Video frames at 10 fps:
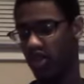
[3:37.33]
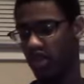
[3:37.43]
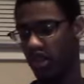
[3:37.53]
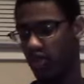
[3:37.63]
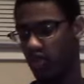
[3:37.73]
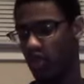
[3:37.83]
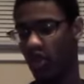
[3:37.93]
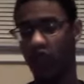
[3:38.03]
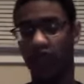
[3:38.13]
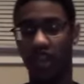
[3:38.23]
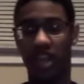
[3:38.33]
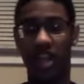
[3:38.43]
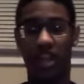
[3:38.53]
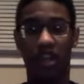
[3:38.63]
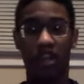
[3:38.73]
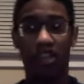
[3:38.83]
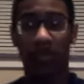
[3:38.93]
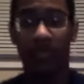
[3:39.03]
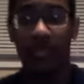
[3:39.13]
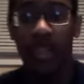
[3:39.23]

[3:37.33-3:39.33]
Chicken Run Over the Hedge.